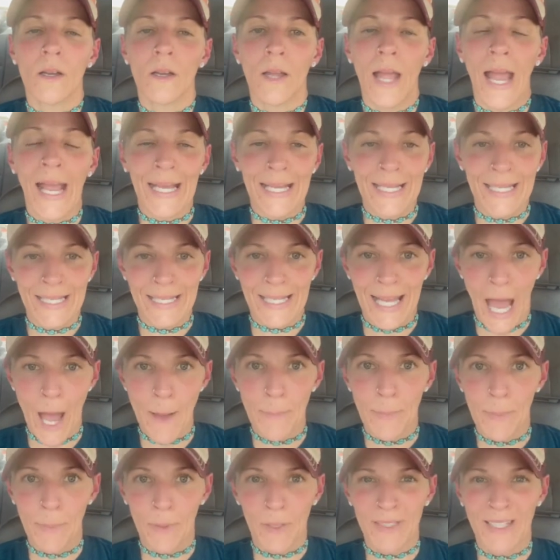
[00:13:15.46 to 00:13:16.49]
hey,
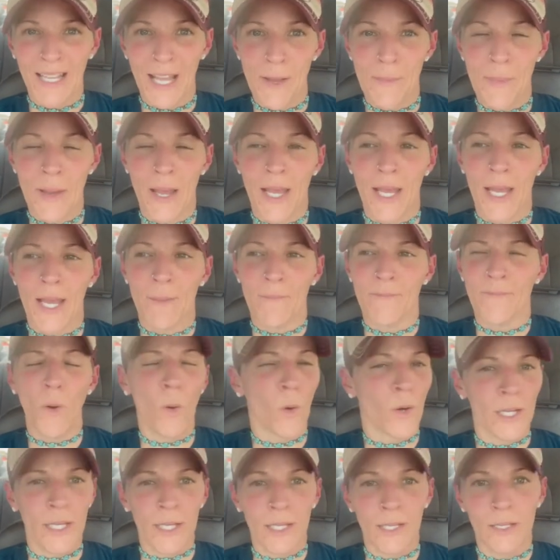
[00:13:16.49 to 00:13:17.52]
happy birthday, babe.
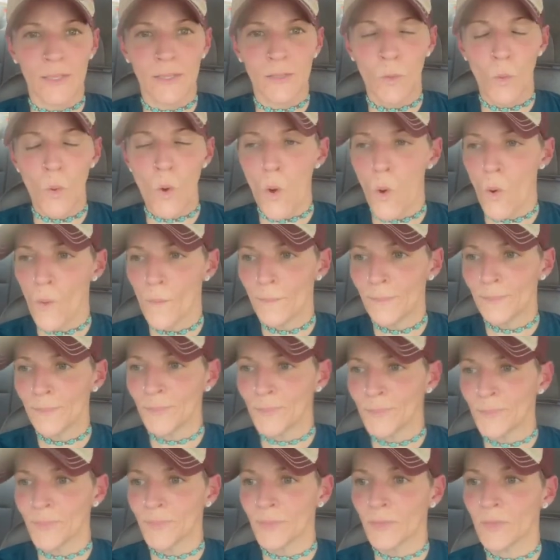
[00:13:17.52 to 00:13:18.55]
40. Woo.
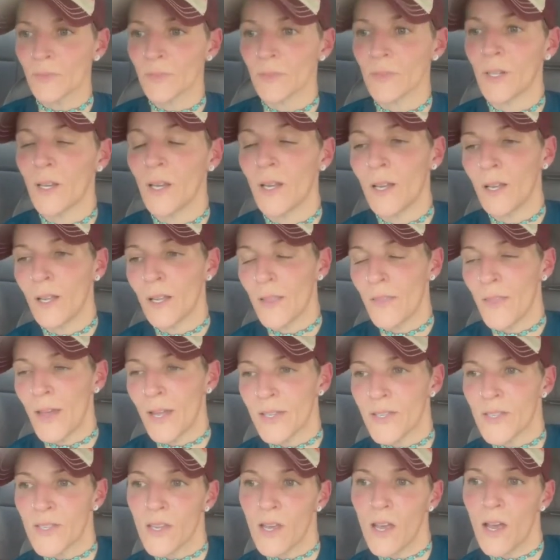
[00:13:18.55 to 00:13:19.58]

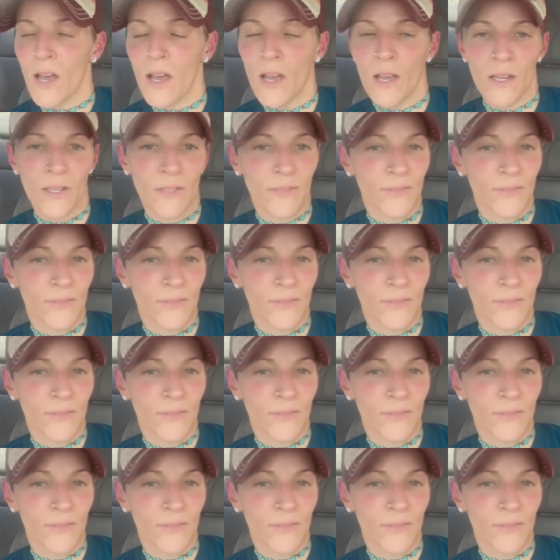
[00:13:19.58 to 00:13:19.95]
That's, uh,